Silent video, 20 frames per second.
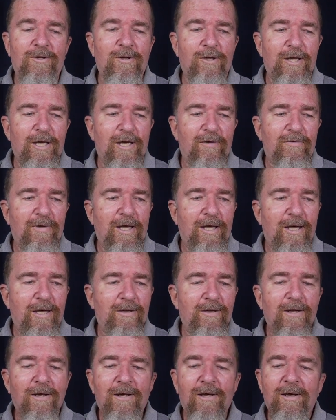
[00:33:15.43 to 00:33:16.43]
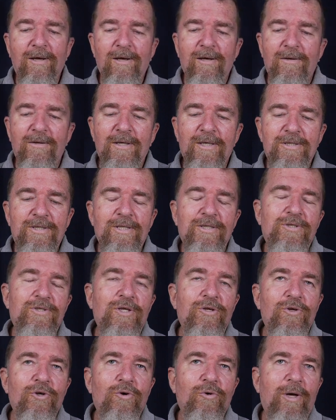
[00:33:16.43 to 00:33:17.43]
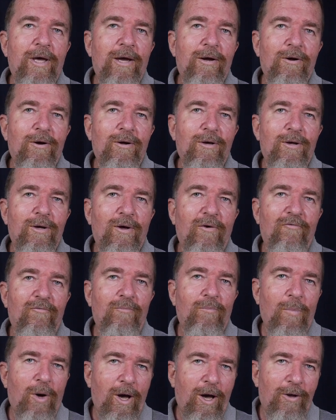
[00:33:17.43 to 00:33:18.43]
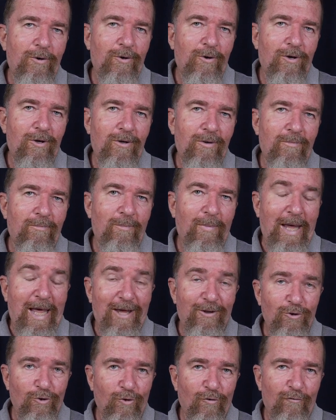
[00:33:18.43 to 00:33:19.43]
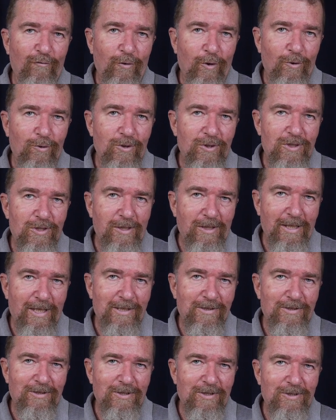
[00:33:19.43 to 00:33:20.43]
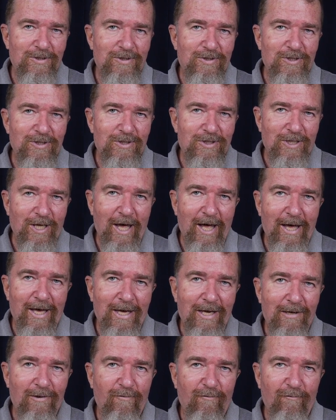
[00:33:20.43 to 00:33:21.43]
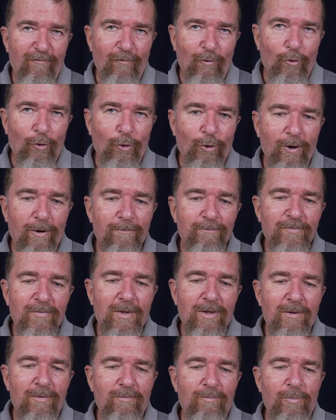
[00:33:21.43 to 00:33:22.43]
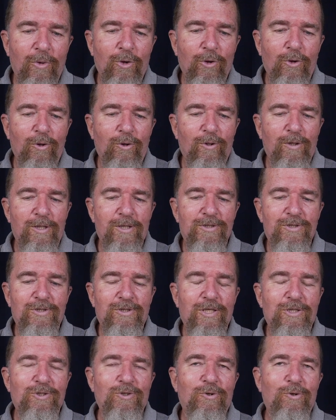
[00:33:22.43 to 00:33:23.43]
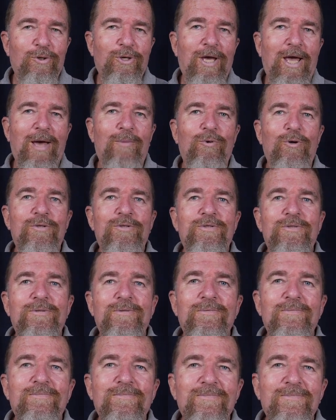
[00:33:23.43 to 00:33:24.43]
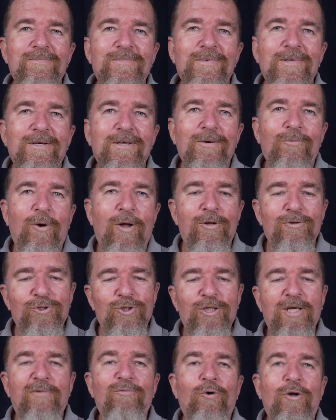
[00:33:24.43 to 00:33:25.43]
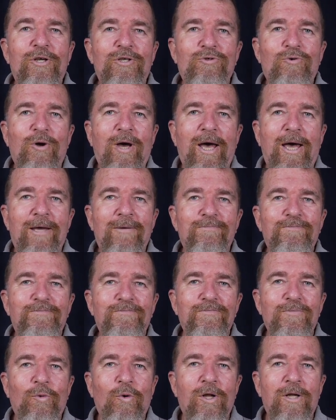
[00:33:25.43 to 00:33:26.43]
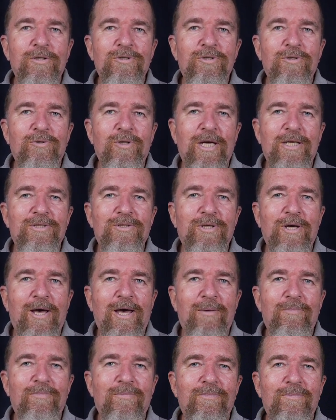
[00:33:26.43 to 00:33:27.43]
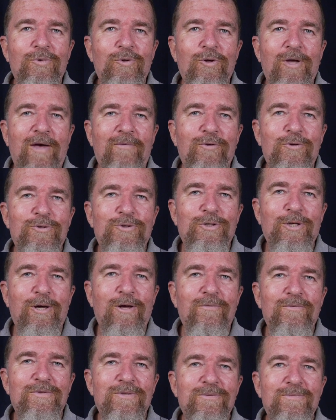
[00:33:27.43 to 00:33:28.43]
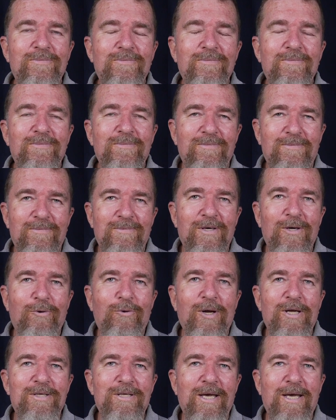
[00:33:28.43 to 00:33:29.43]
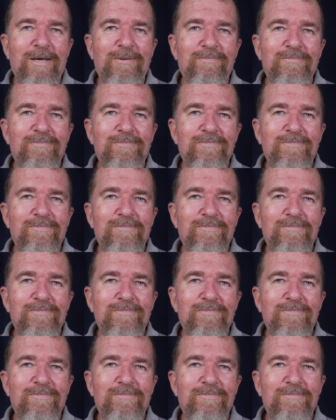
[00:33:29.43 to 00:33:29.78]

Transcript: Cleave, and this is the new era of modern manual focus lenses designed for mirrorless digital cameras. Why don't you give one a try? Well, until next time, you have yourselves a great day.